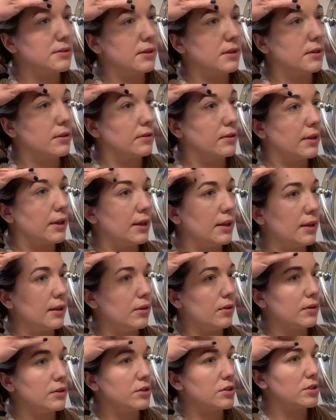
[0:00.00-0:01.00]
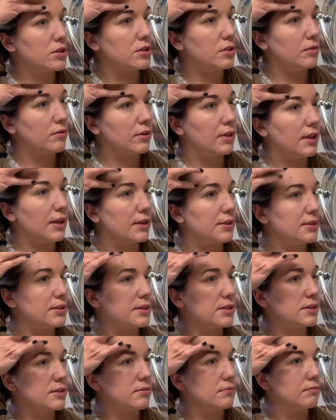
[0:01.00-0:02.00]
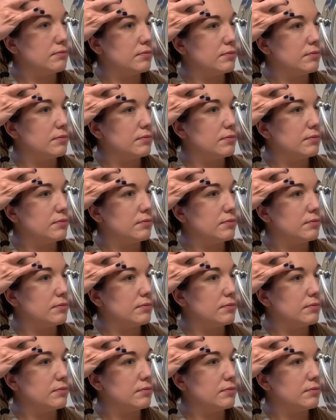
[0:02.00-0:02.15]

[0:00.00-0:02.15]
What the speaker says: literally you can just do this